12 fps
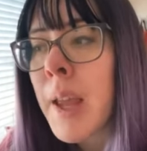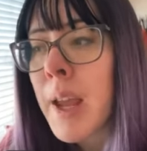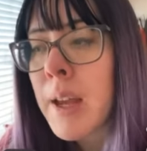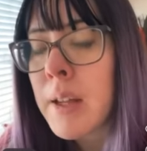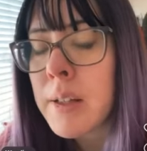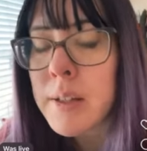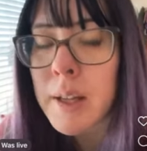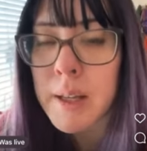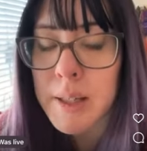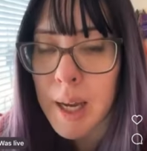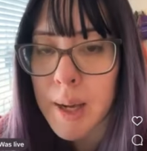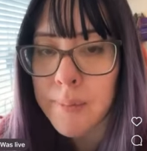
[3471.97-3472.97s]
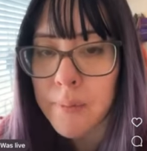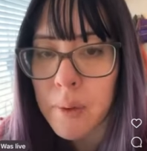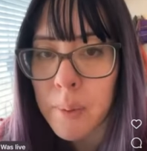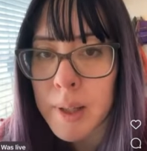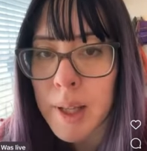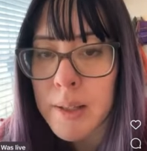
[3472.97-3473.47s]
and a time
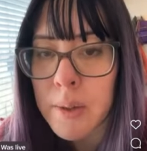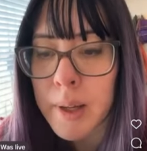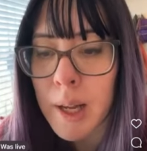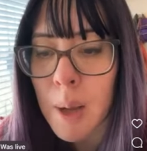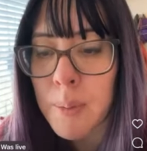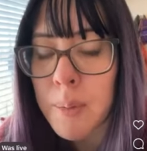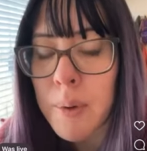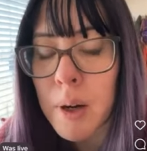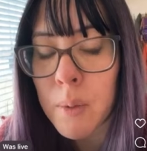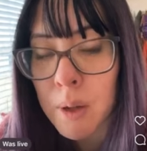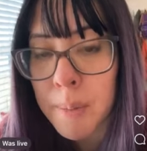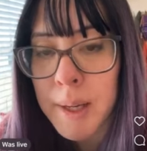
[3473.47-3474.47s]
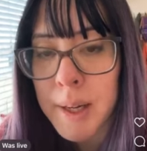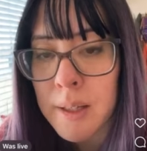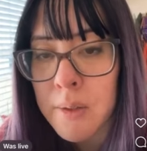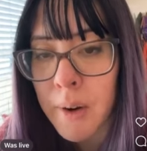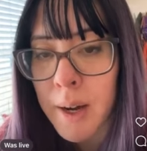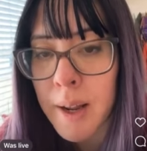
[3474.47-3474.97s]
for when that's going to happen, but it will be
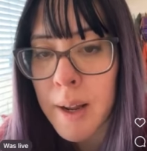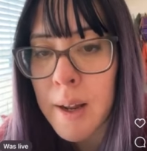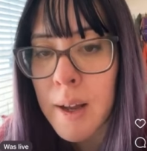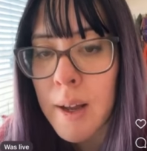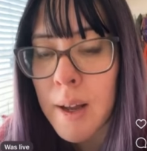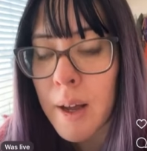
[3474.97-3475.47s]
next Friday.